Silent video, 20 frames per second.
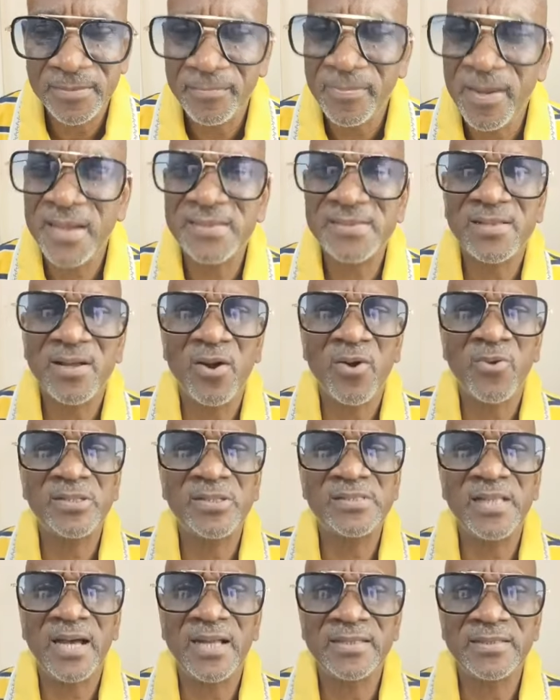Pastor, how
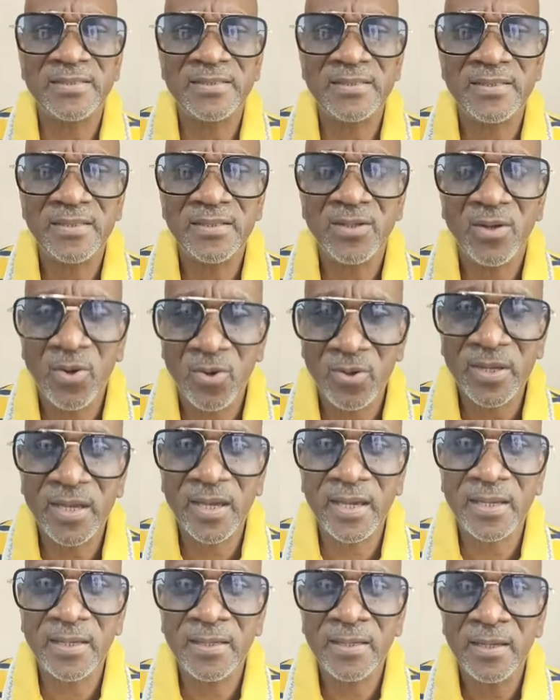is that?
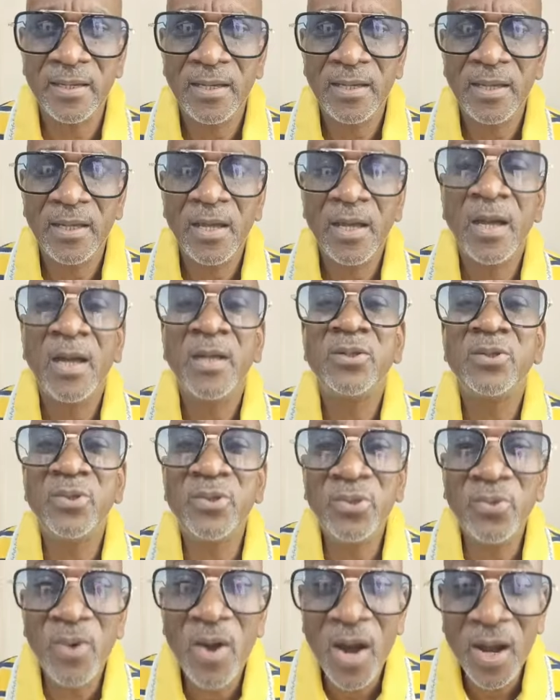Okay? Do
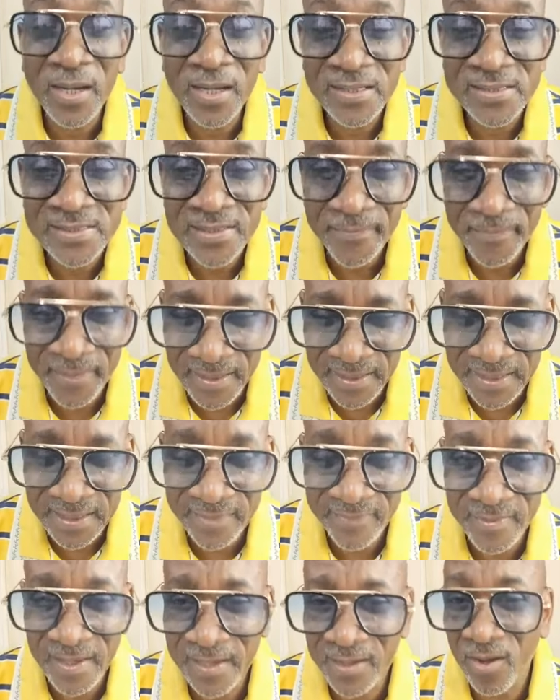you honestly
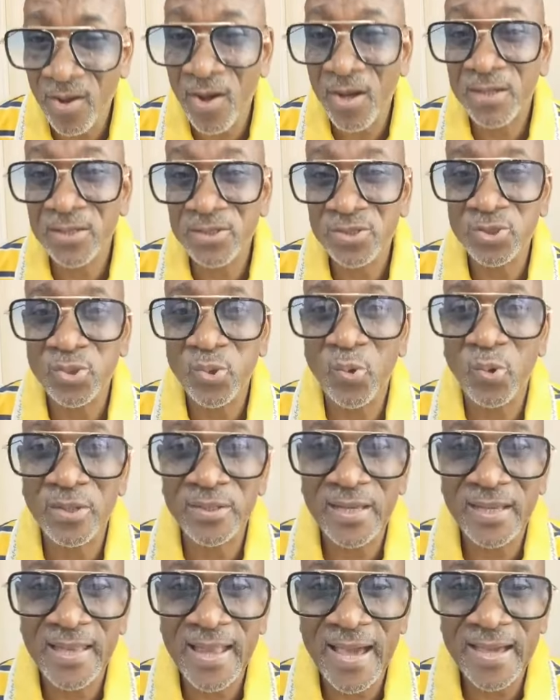believe that God
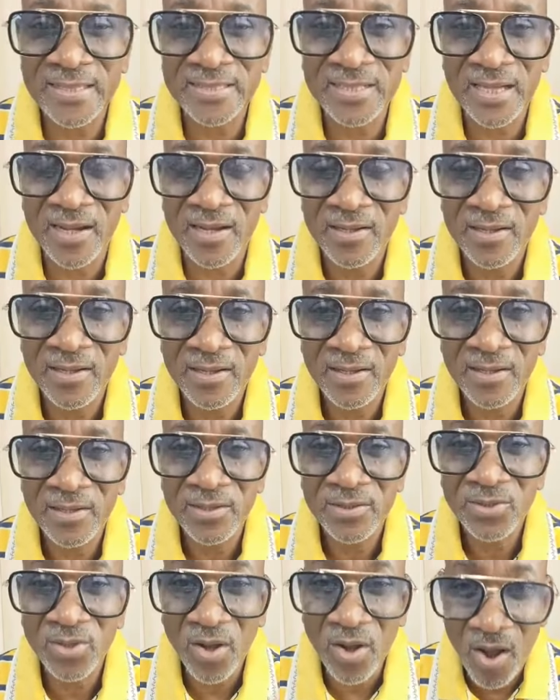told Elijah
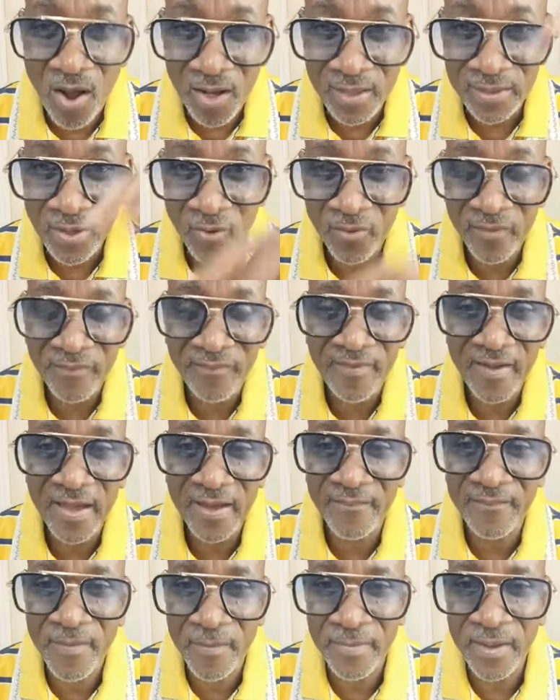to call down
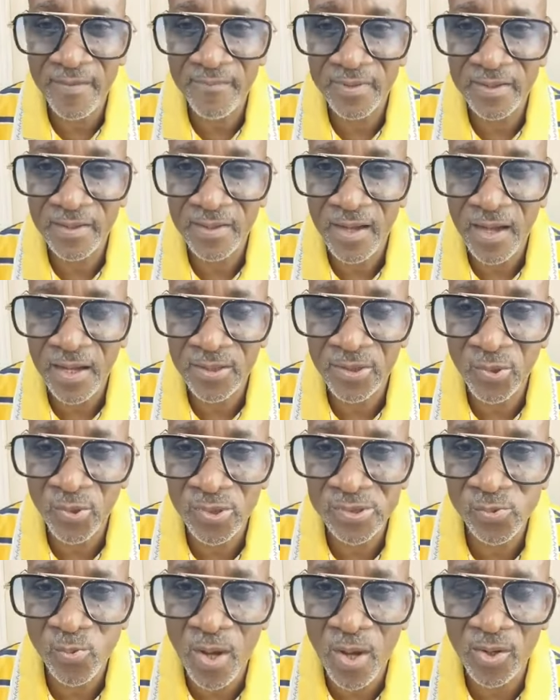fire from heaven on
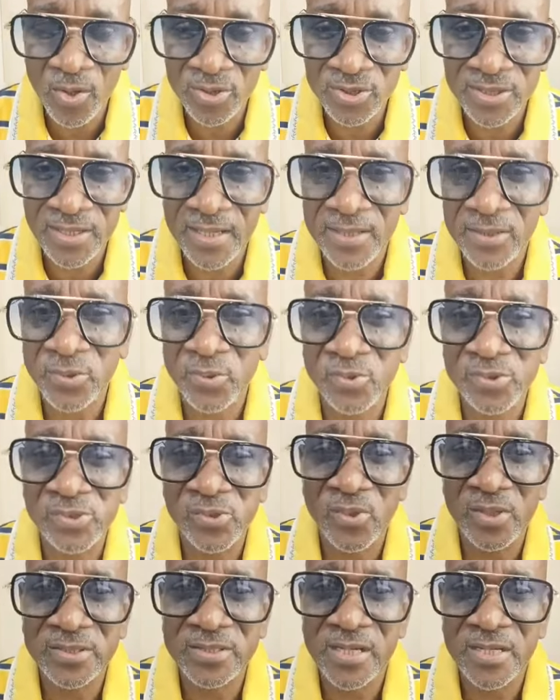those 102
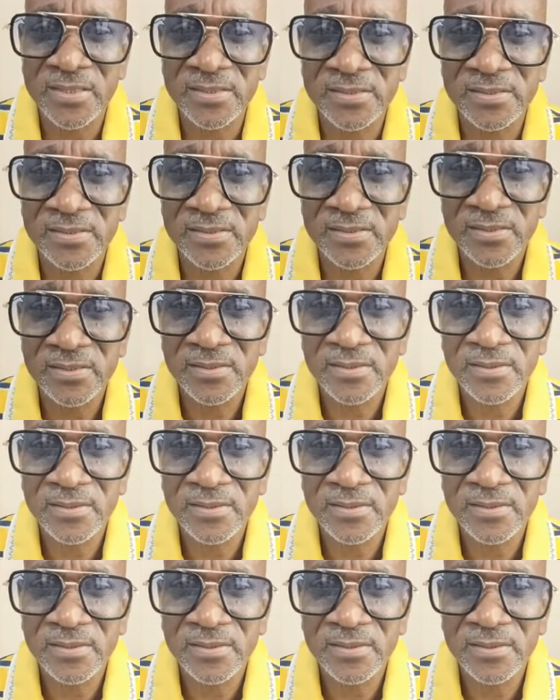soldiers?